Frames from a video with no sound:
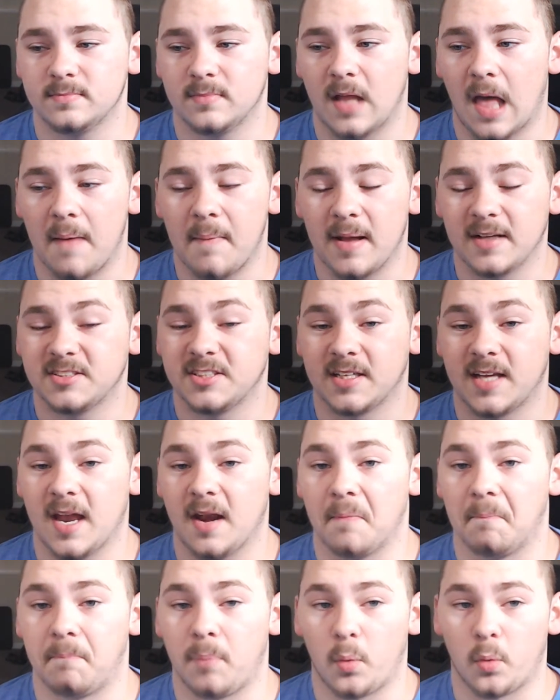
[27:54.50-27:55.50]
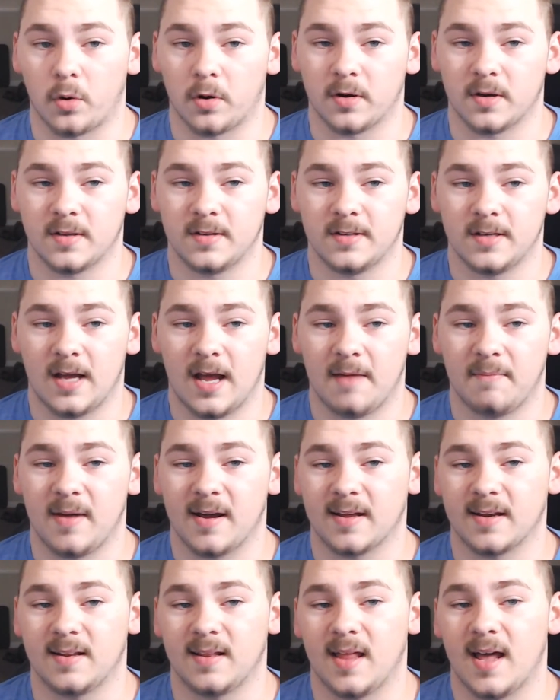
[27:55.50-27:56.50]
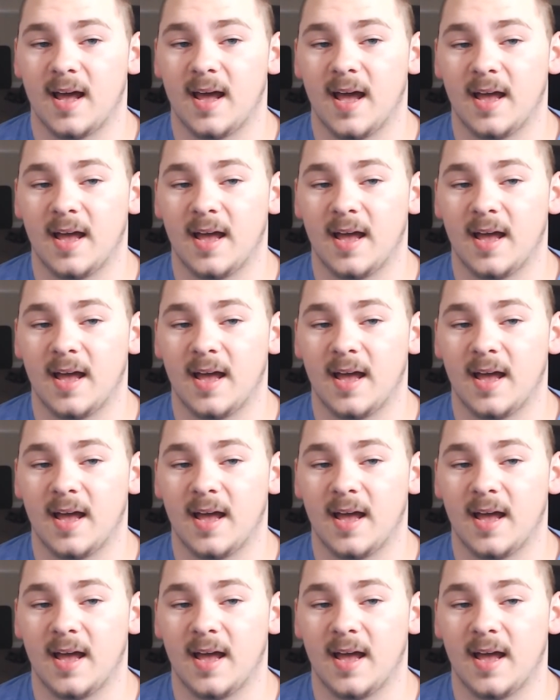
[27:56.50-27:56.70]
I'm actually kind of bored. I'm not going to lie.